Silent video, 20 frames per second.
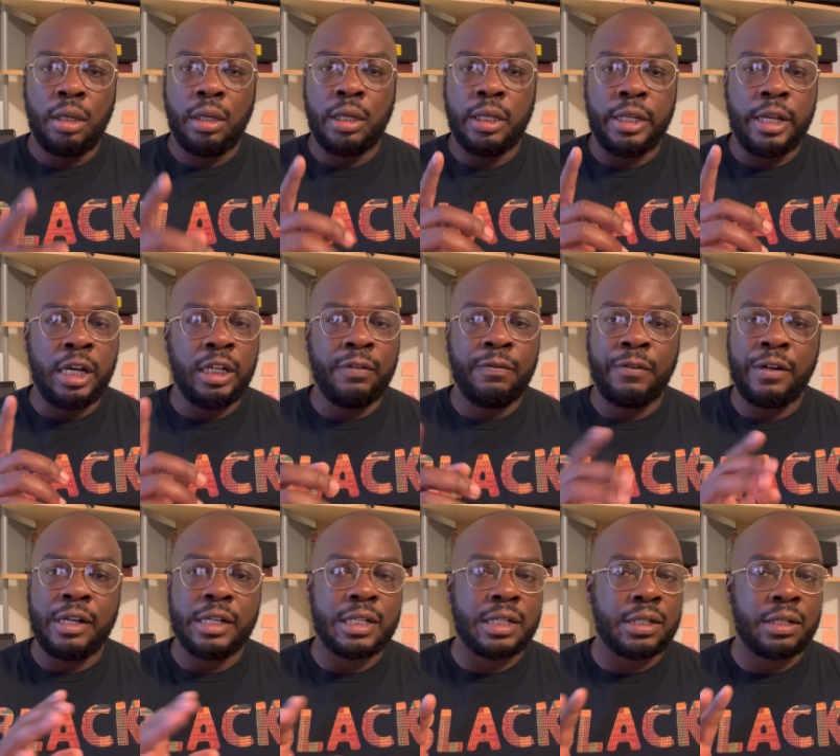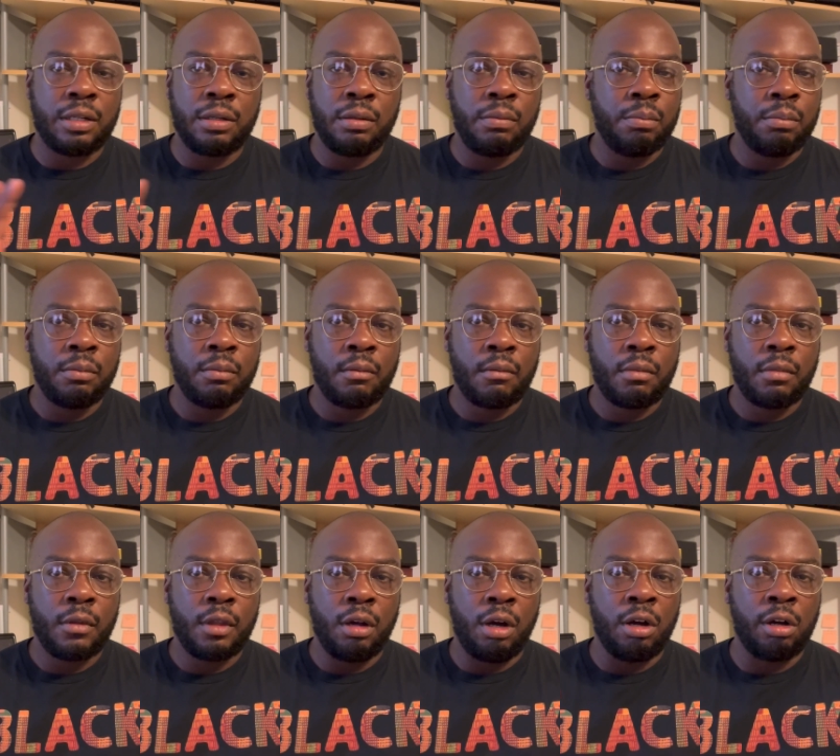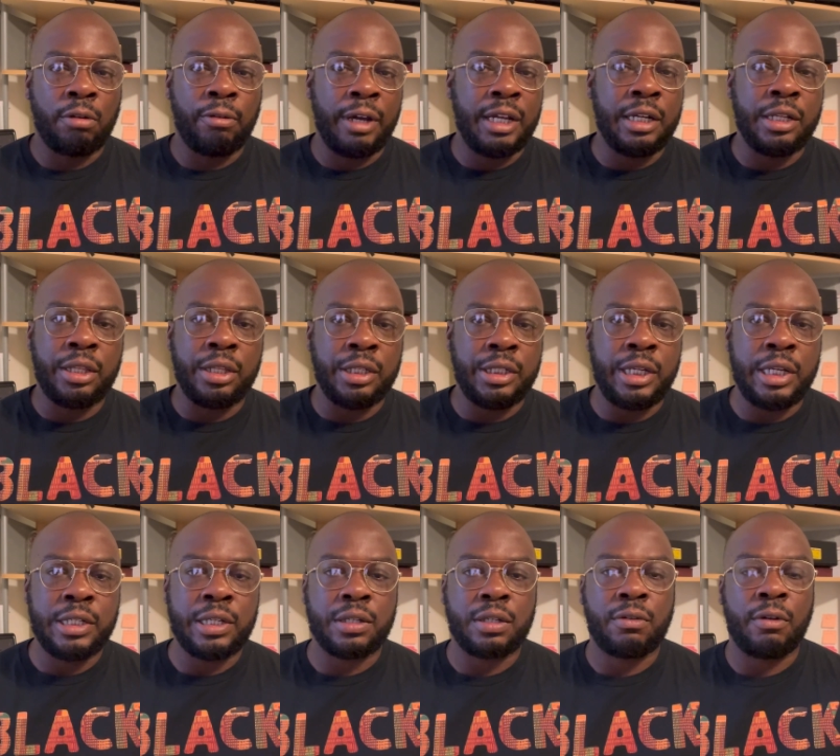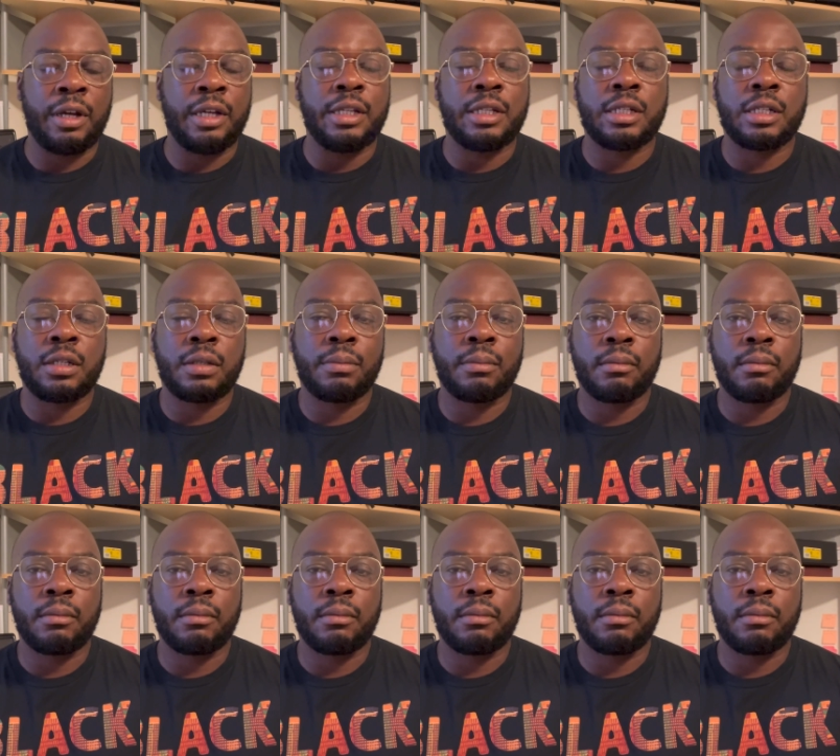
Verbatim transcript: None of us are greater than Jesus Christ.